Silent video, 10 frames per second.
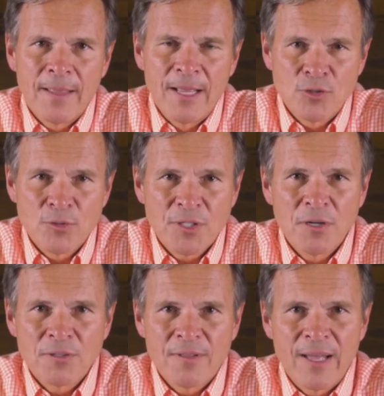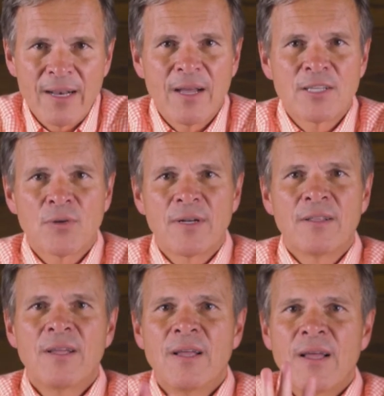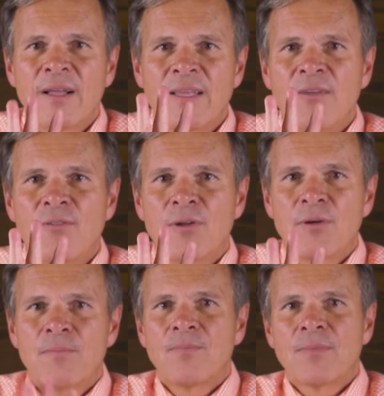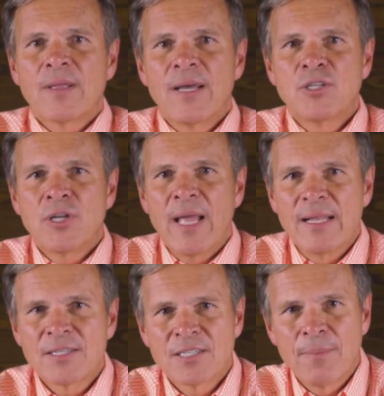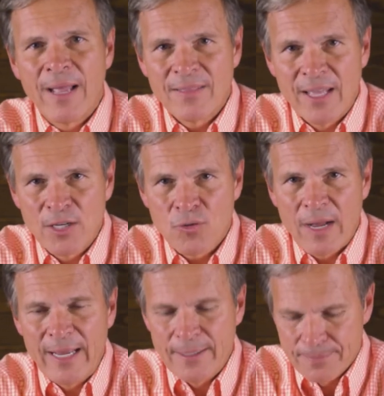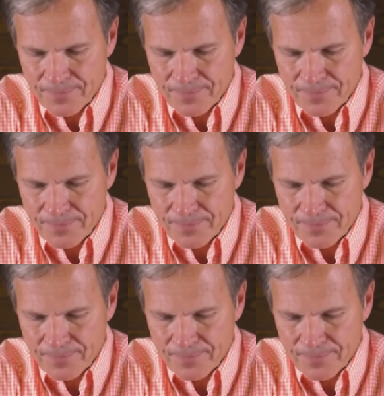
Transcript: And as a result of that, God's going to give you a chance to make things right.